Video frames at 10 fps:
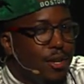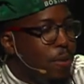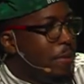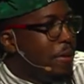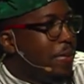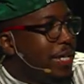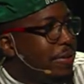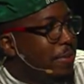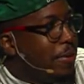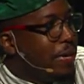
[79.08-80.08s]
Cooper, make
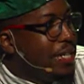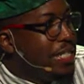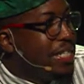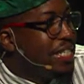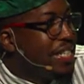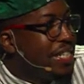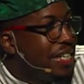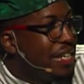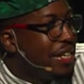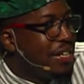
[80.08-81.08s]
some noise.
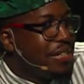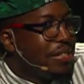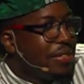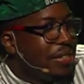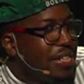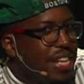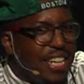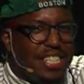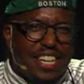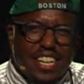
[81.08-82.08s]

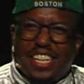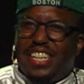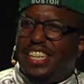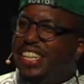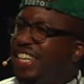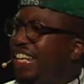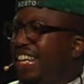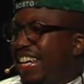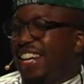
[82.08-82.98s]
That's it?